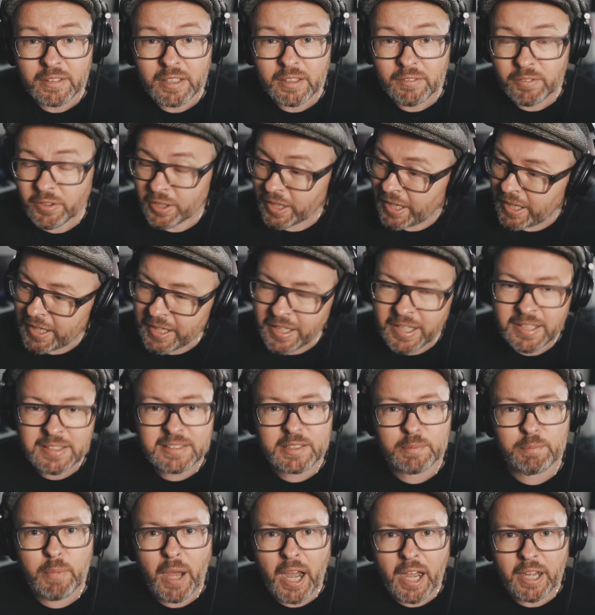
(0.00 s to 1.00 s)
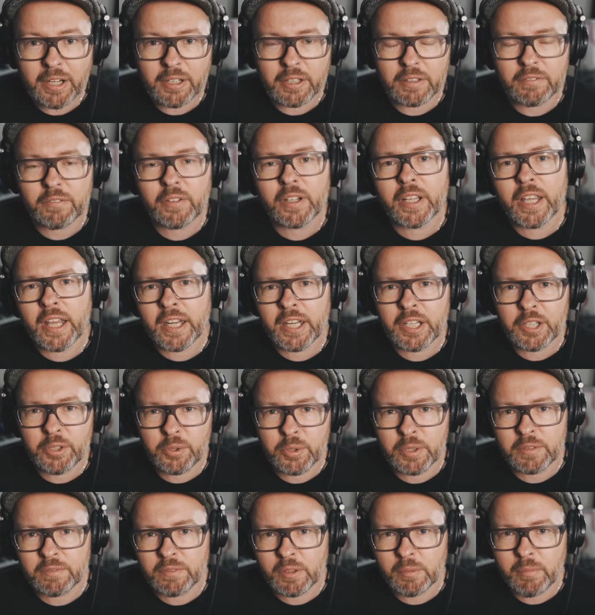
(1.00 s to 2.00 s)
for getting inspired, for getting
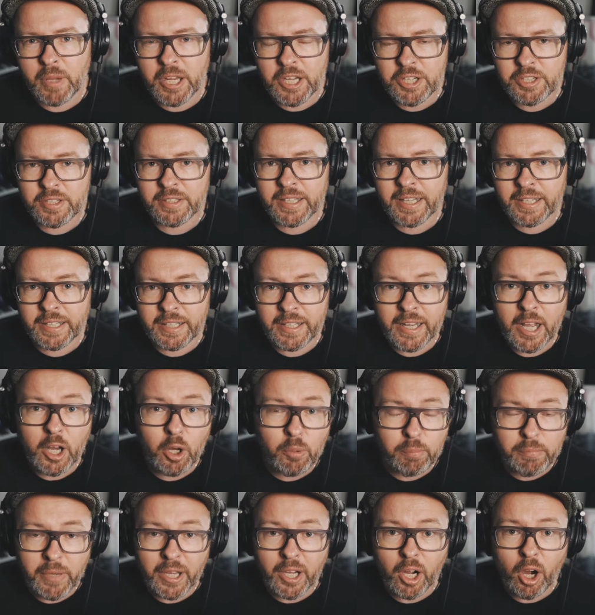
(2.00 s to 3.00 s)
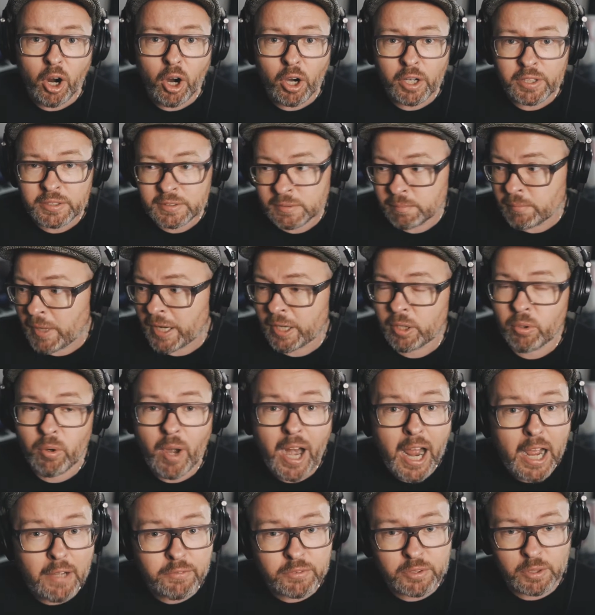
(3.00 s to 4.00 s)
new information that can help my art, my
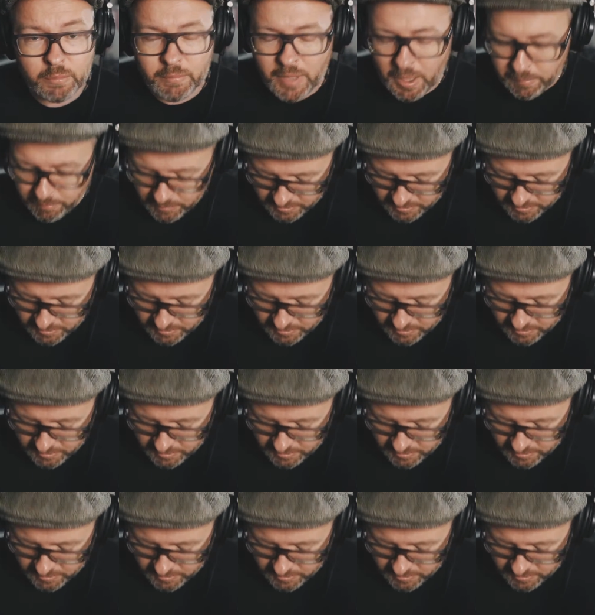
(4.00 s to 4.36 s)
craft, or my